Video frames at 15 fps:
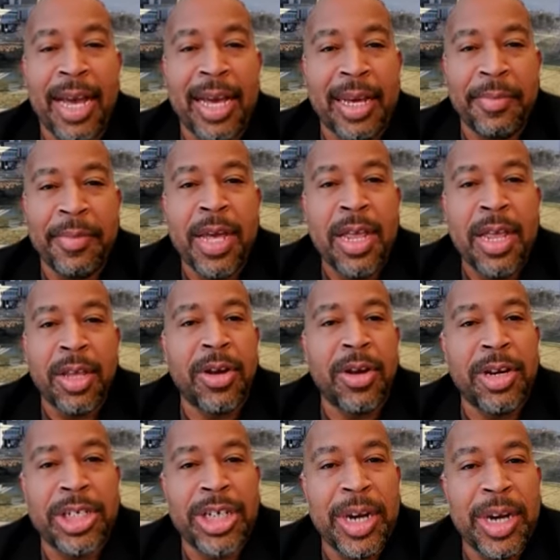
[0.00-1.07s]
I am the
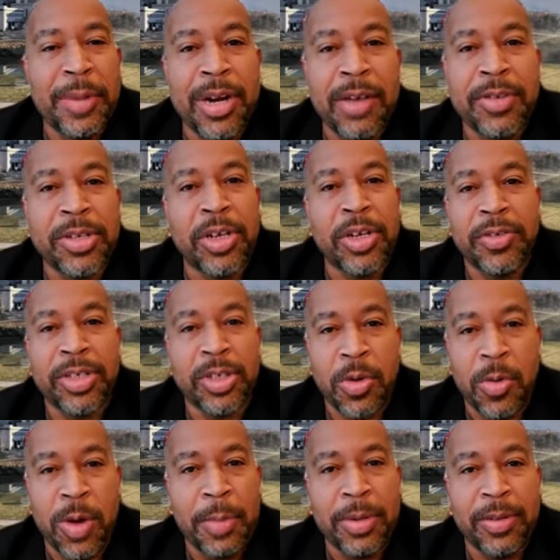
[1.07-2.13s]
current chairman of the
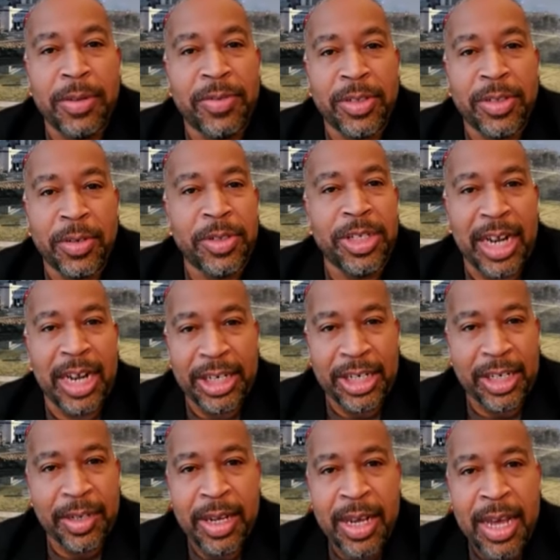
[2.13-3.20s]
Services Cooperative Association.